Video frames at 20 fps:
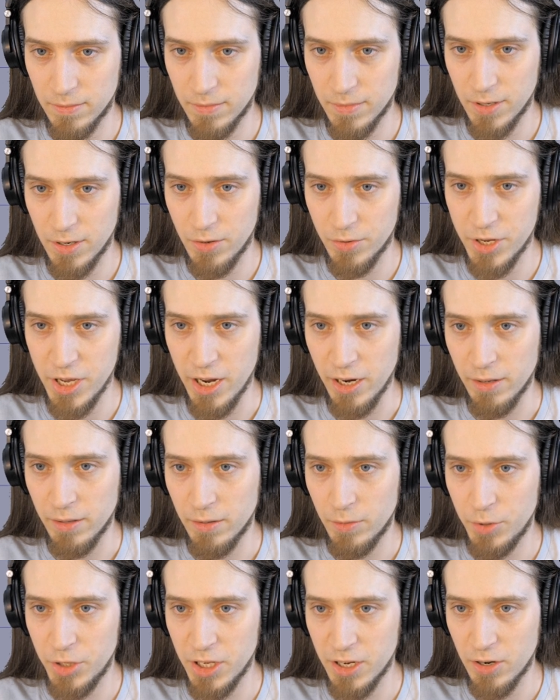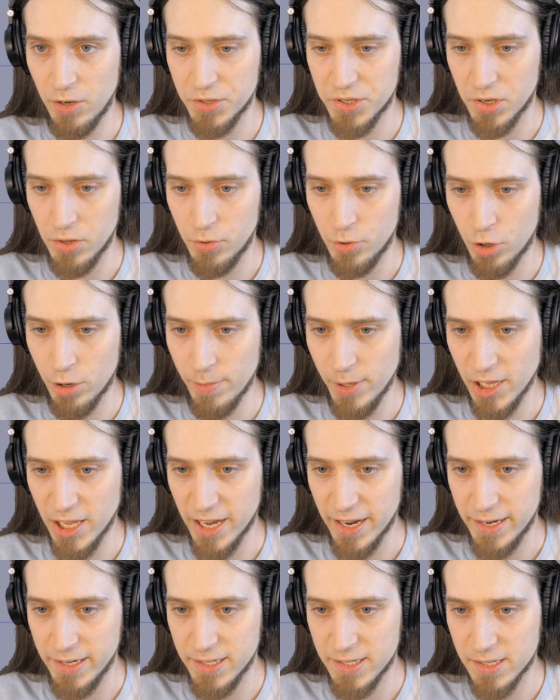Okay, we can also
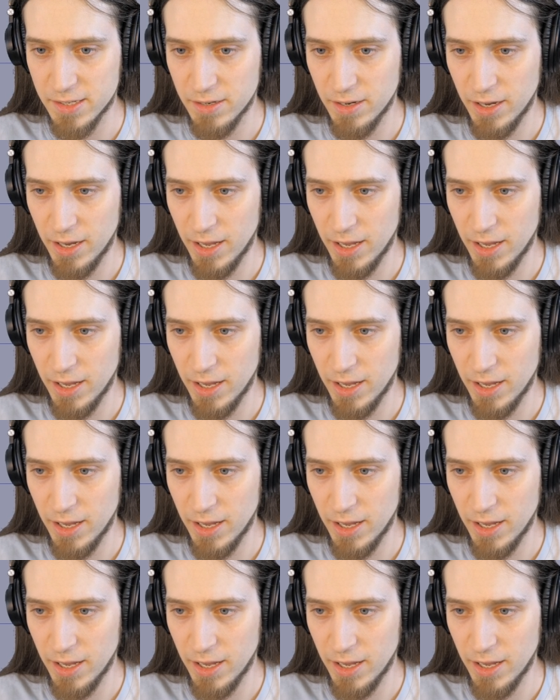normalize